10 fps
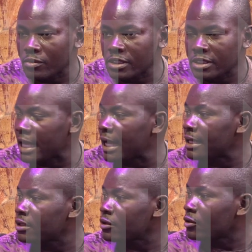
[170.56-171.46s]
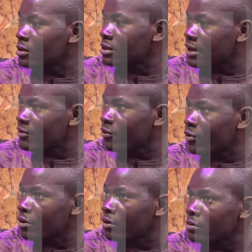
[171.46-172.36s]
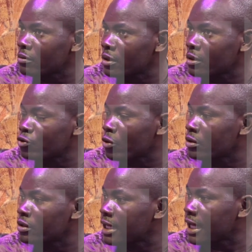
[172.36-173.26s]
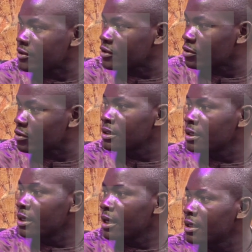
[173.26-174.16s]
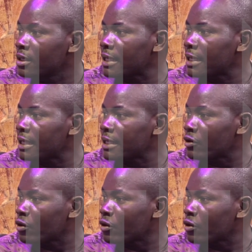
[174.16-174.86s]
sign the contract for 200 housing units and then